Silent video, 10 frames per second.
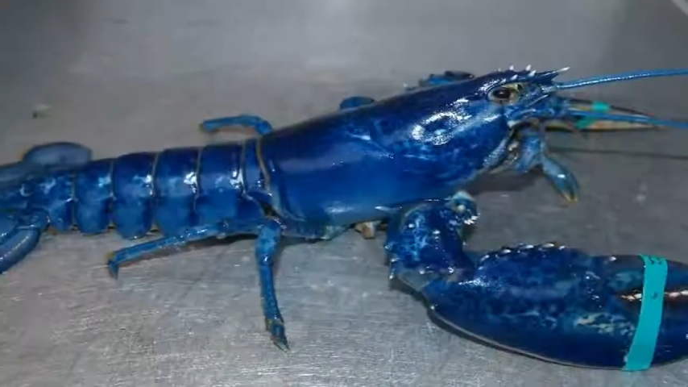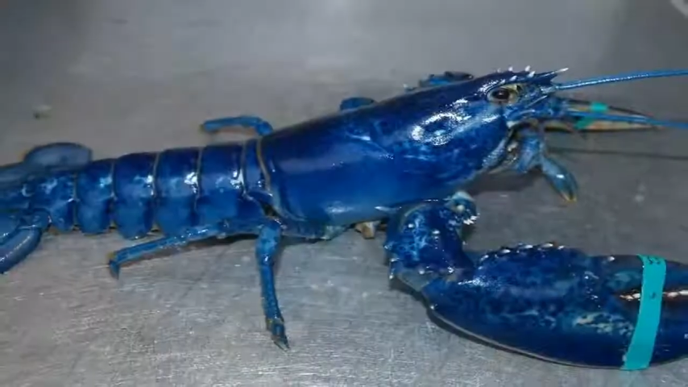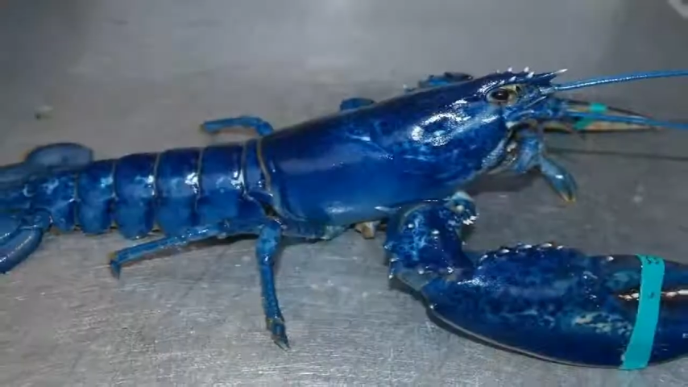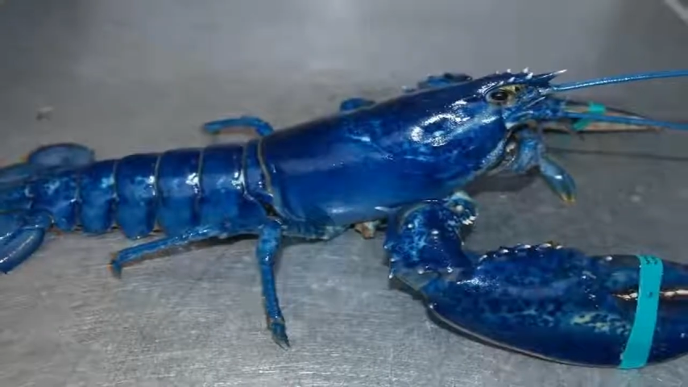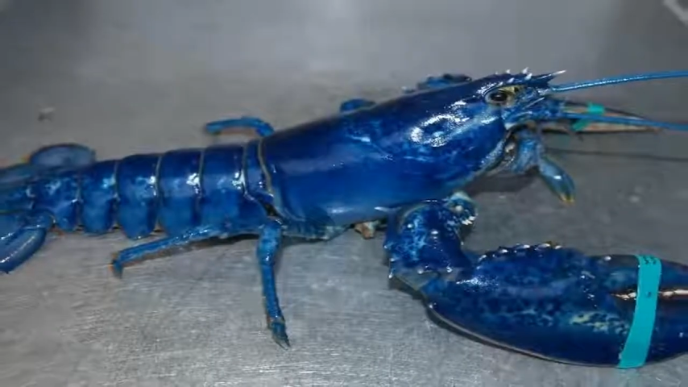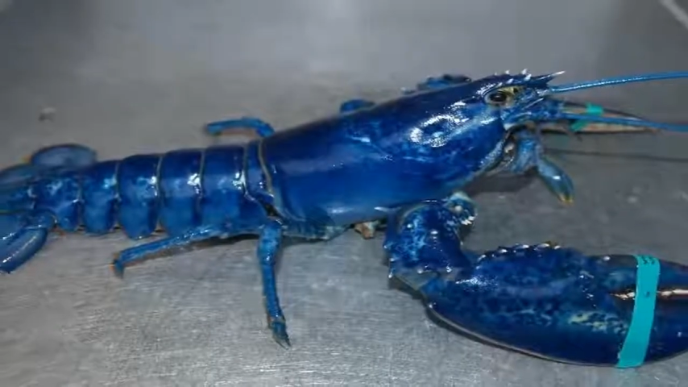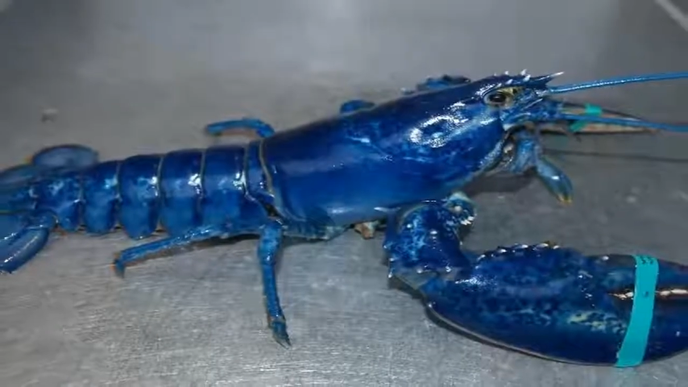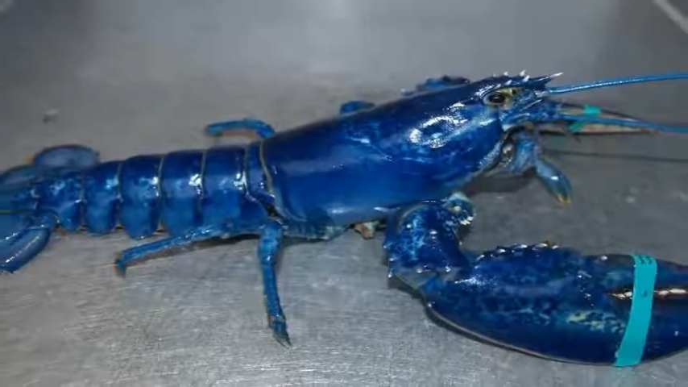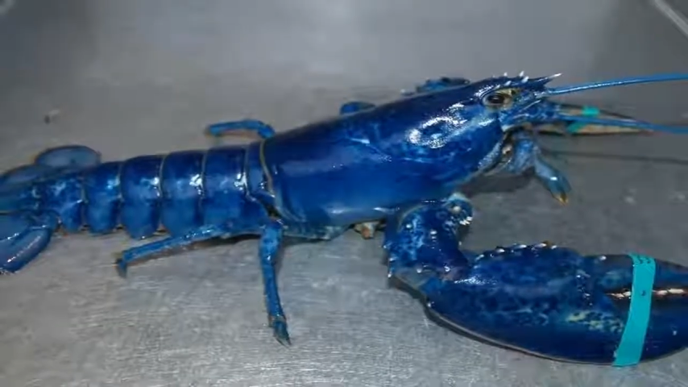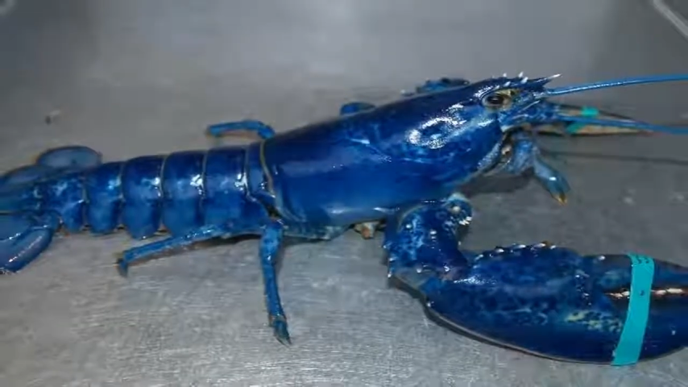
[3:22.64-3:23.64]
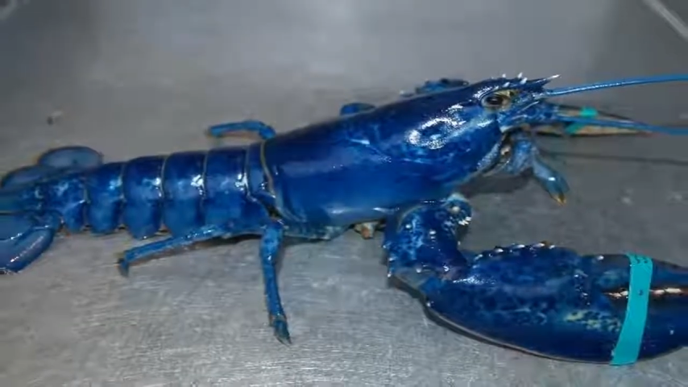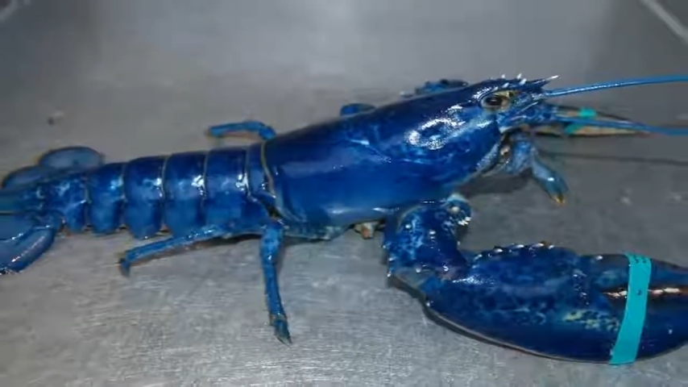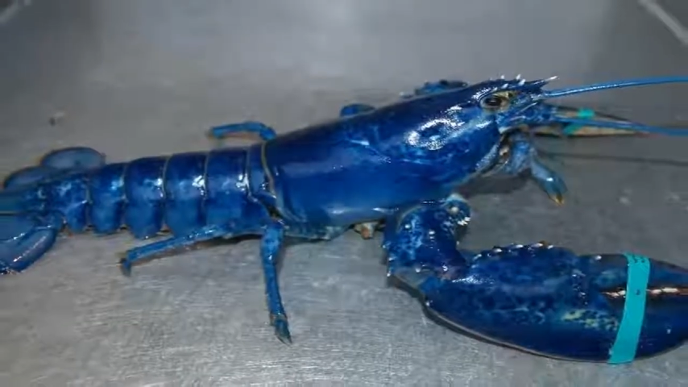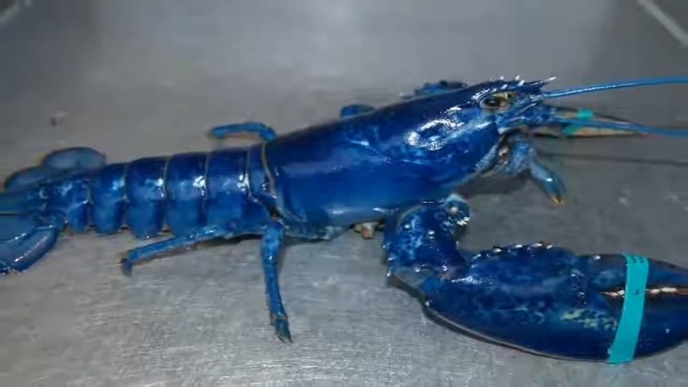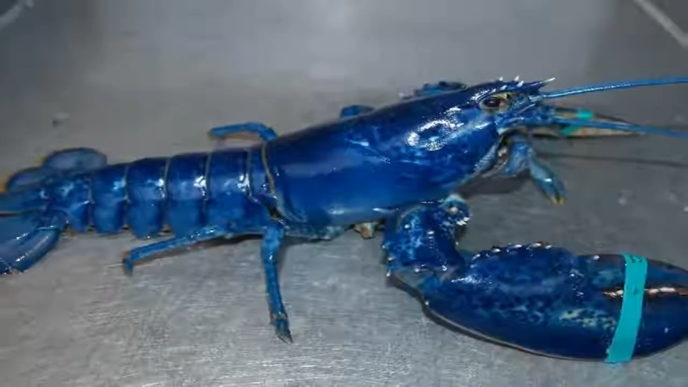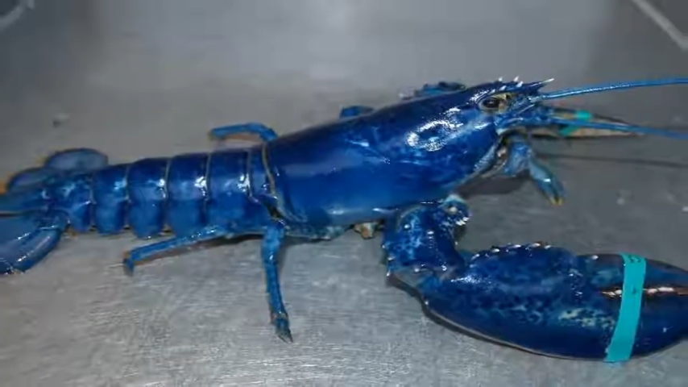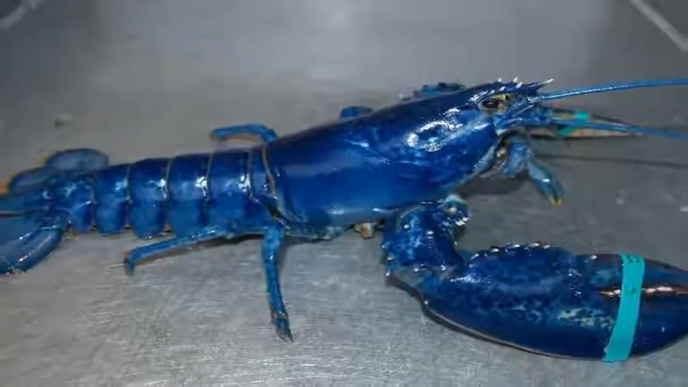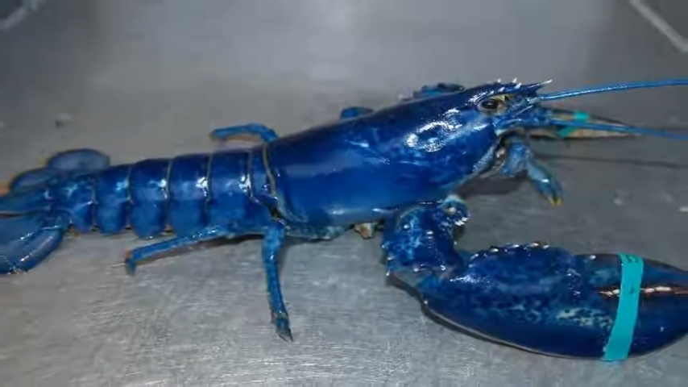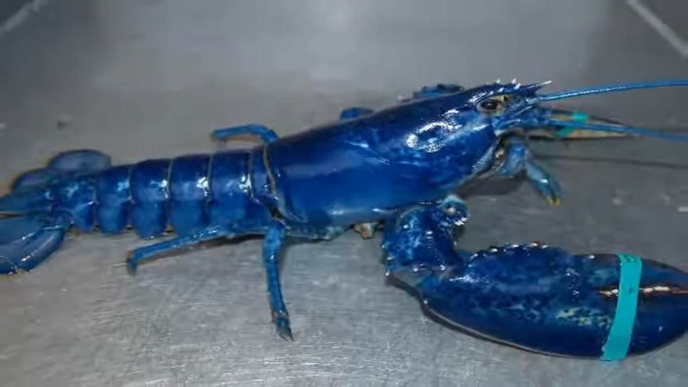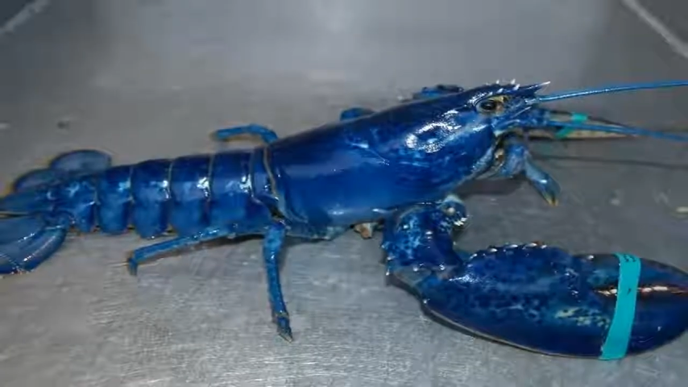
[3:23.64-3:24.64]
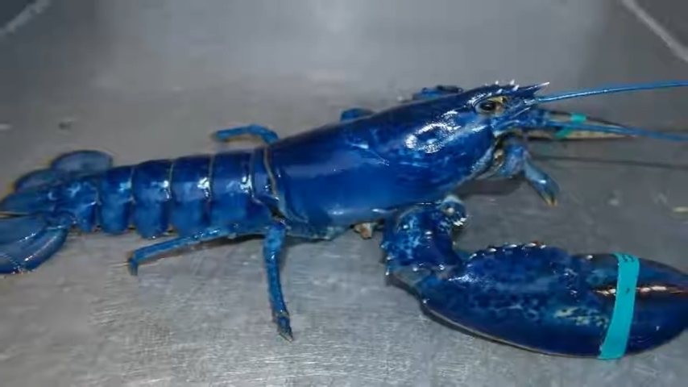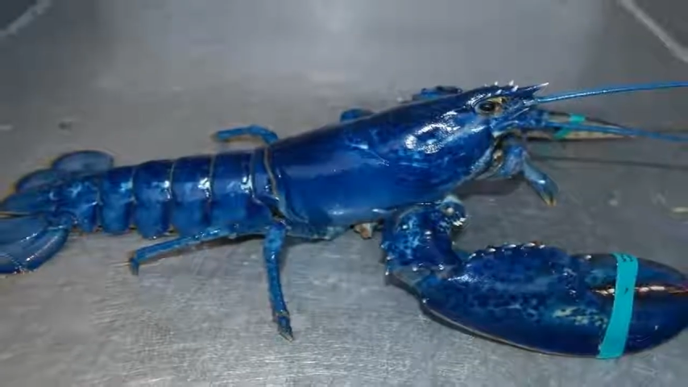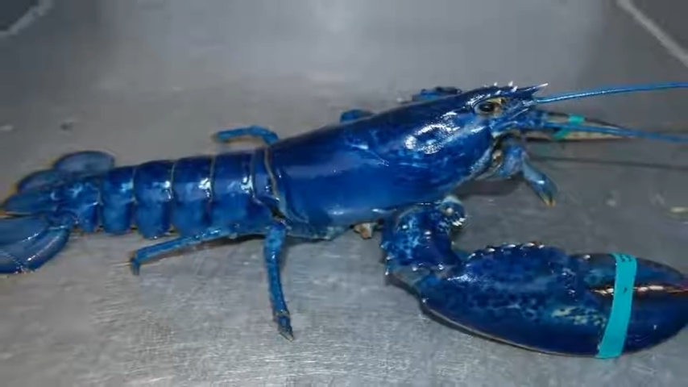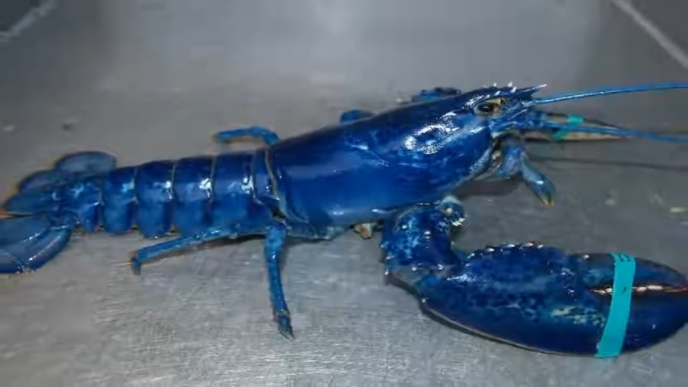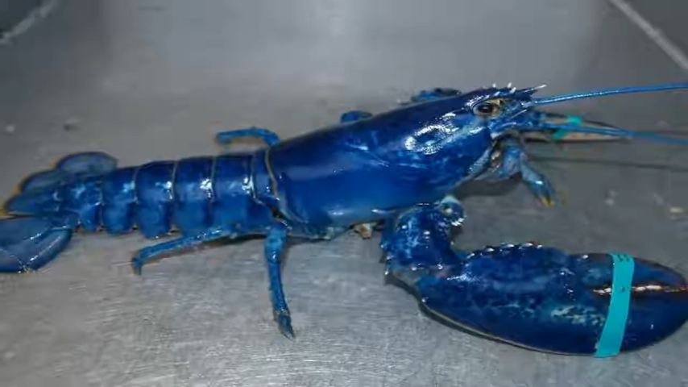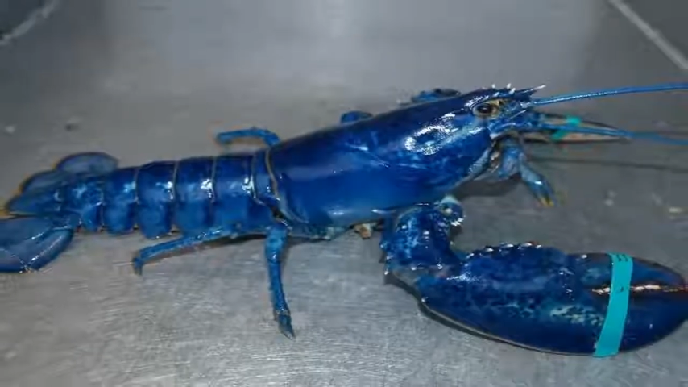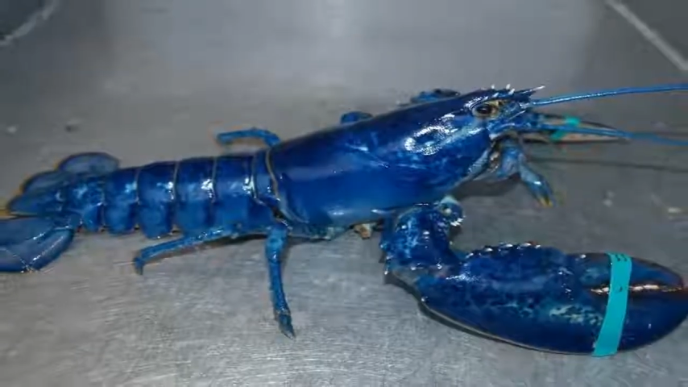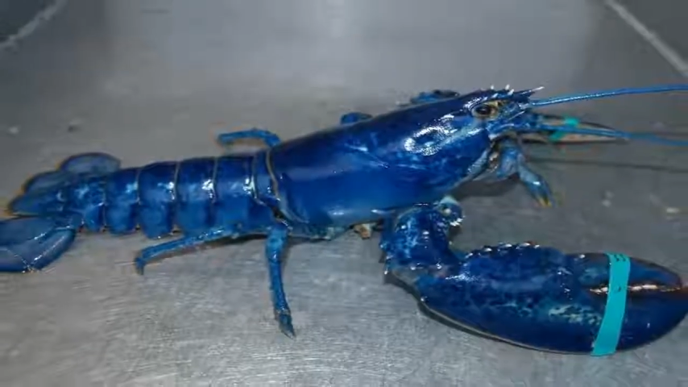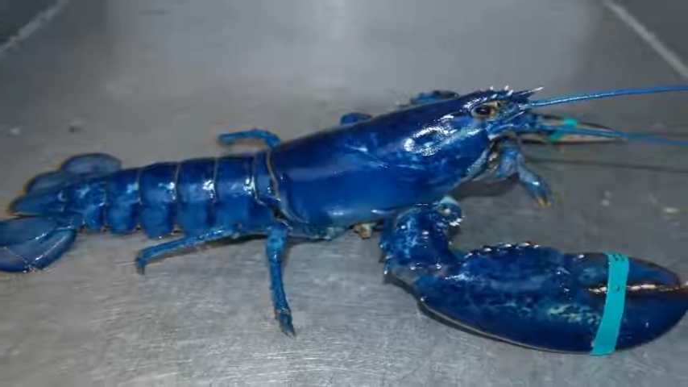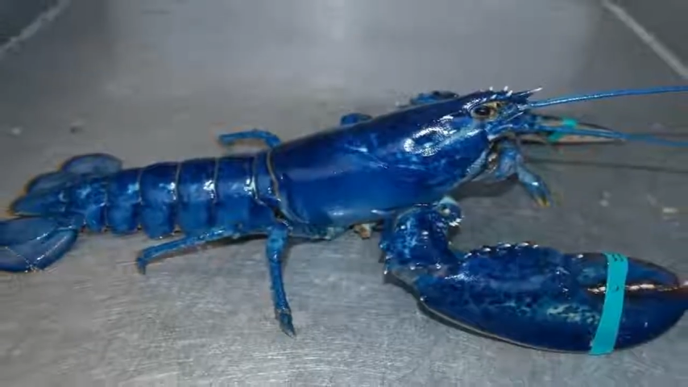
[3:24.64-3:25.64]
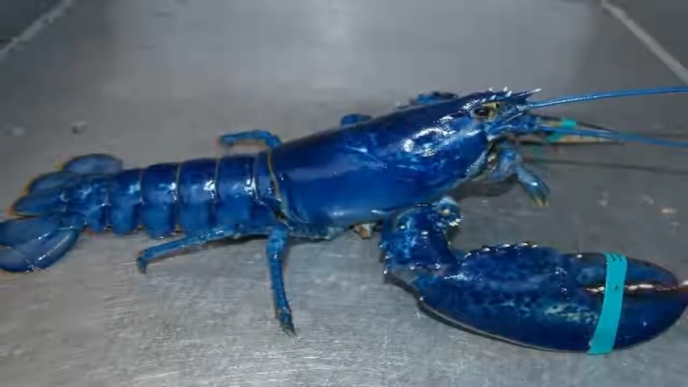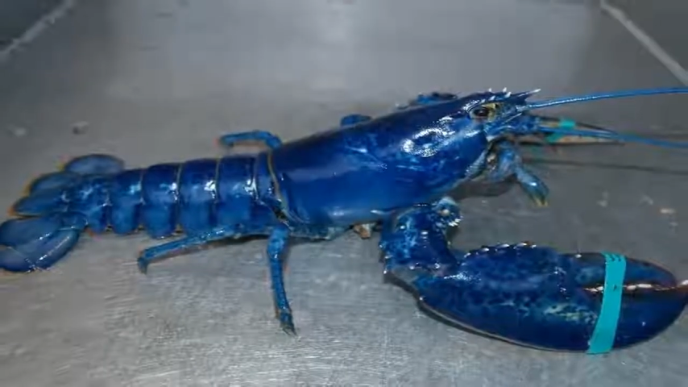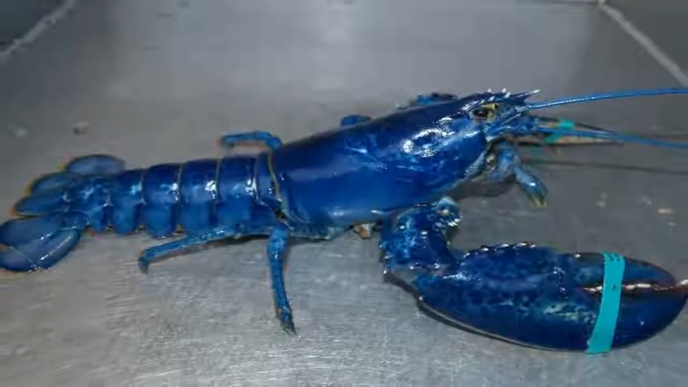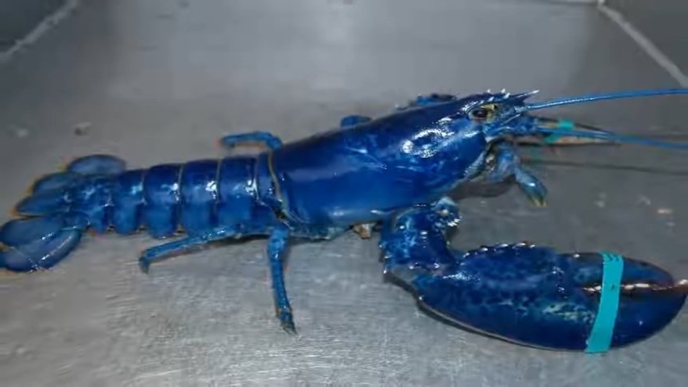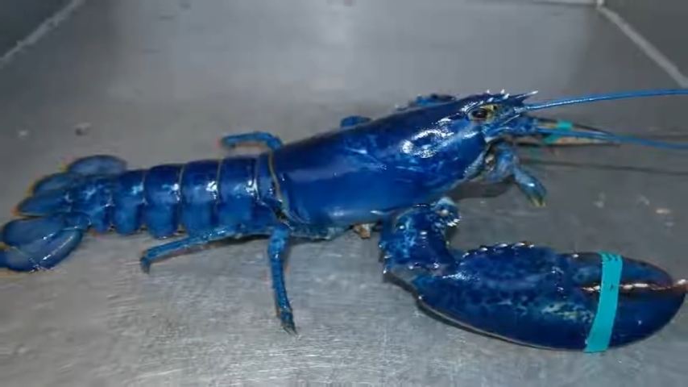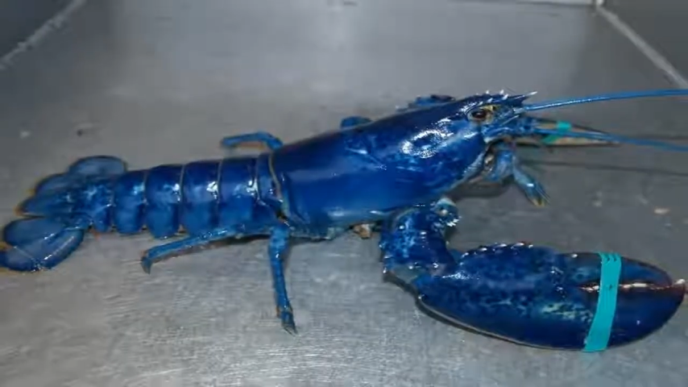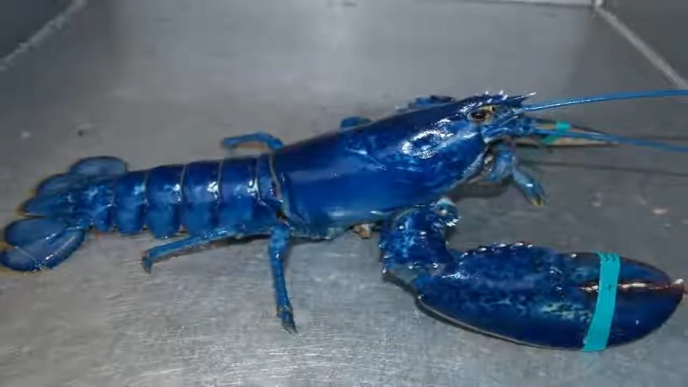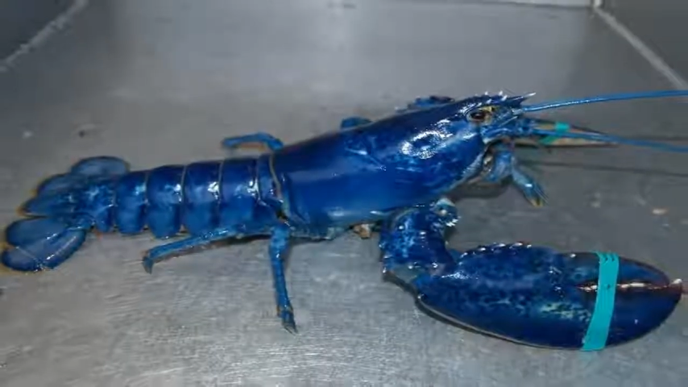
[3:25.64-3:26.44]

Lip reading: No face is visible, so there are no lips to read.